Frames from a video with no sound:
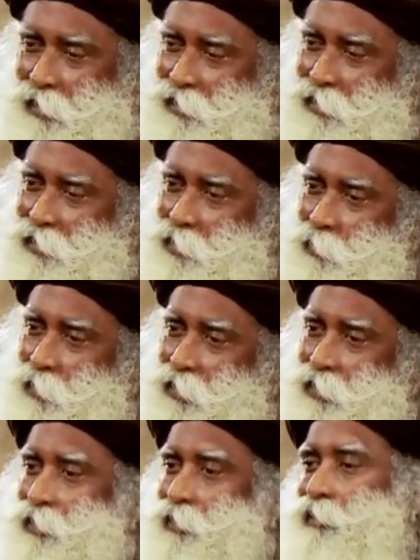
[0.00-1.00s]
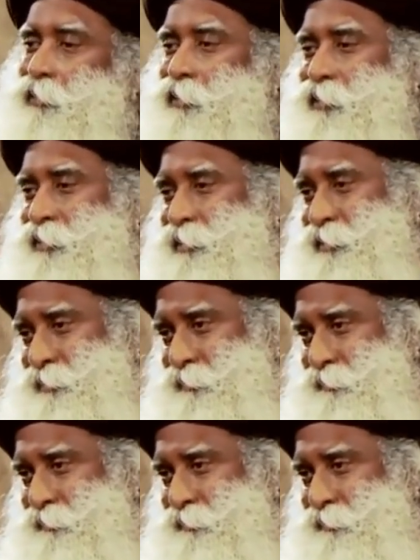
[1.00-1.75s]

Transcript: at least 20 years,